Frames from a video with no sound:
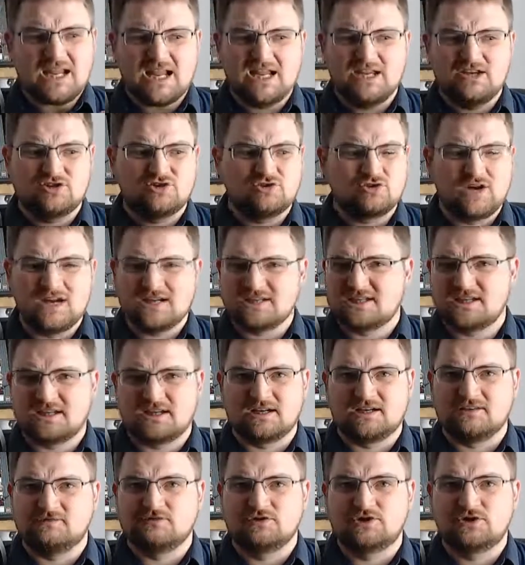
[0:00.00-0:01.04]
It
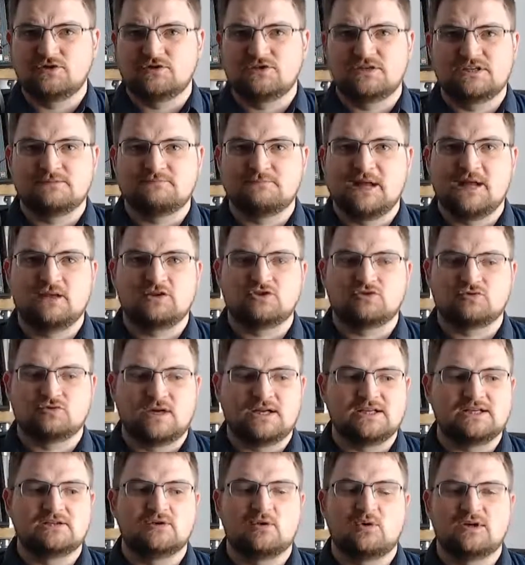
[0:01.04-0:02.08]
drastically reduces bounce
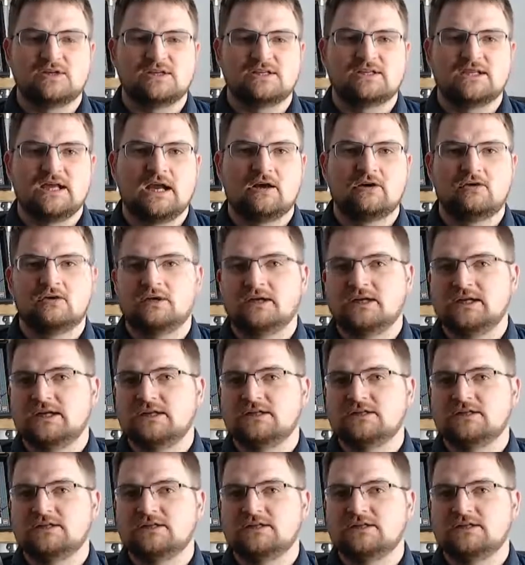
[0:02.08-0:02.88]
rates, quite staggeringly,